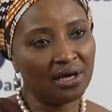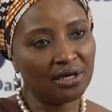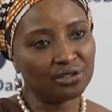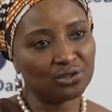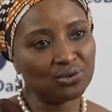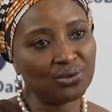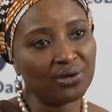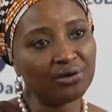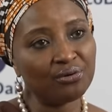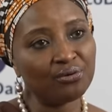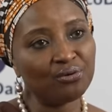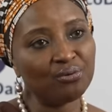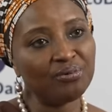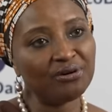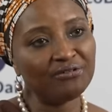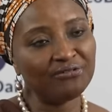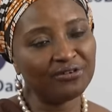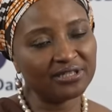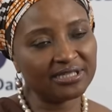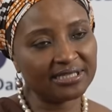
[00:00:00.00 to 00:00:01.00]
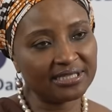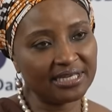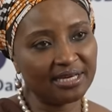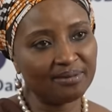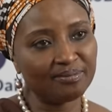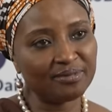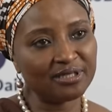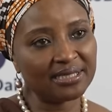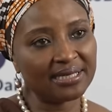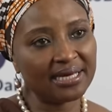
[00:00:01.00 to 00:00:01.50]
So a group of us
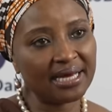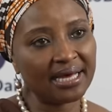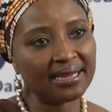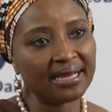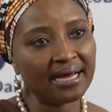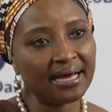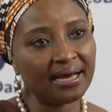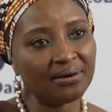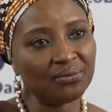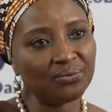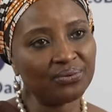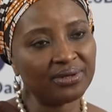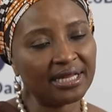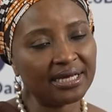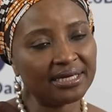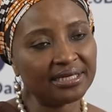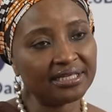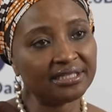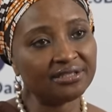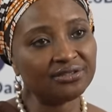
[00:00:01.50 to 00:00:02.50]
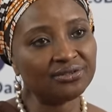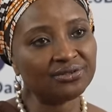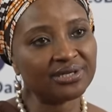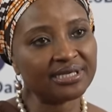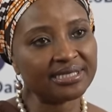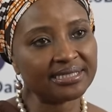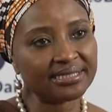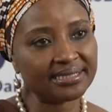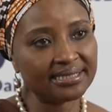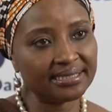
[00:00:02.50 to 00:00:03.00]
came together with an
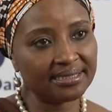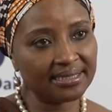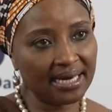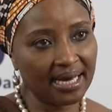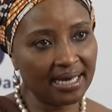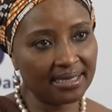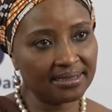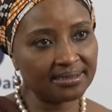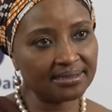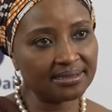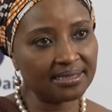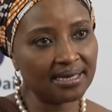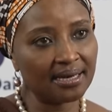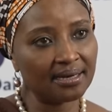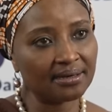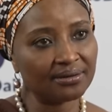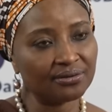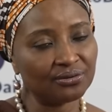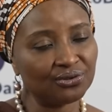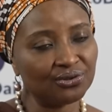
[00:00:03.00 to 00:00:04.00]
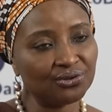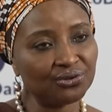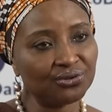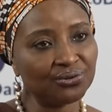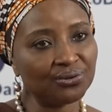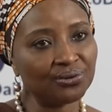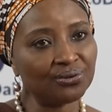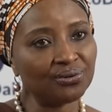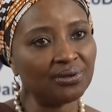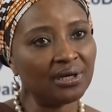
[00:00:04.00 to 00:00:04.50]
interest in cancer
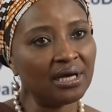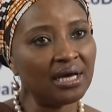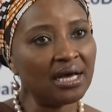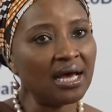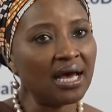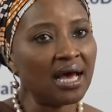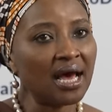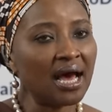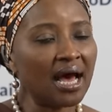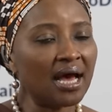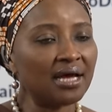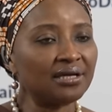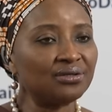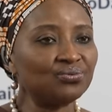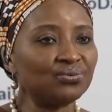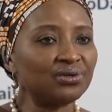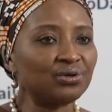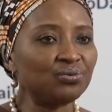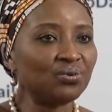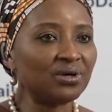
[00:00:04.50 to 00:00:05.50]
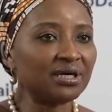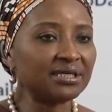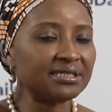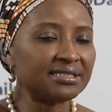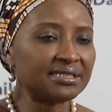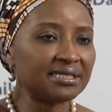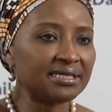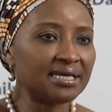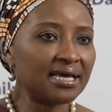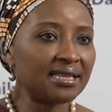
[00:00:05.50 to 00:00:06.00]
control, and we worked
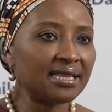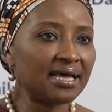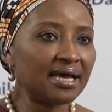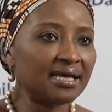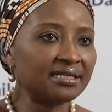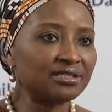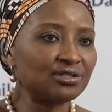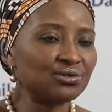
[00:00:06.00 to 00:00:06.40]
together